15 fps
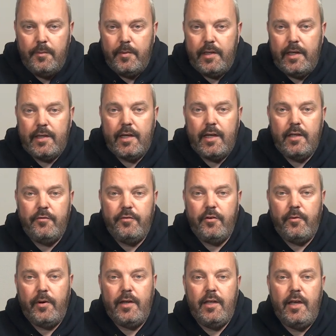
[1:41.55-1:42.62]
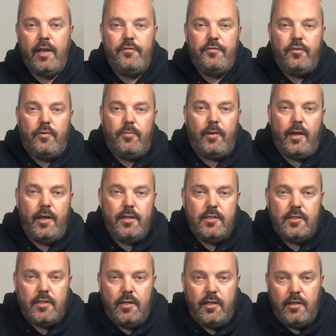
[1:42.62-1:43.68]
But then again, if you already have your
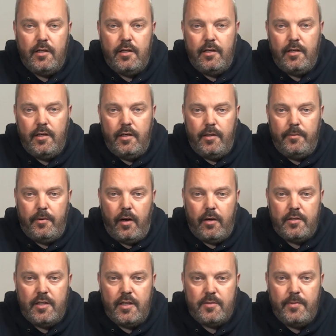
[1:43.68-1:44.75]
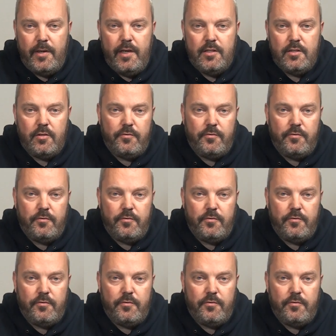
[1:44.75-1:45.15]
blinds RTS based,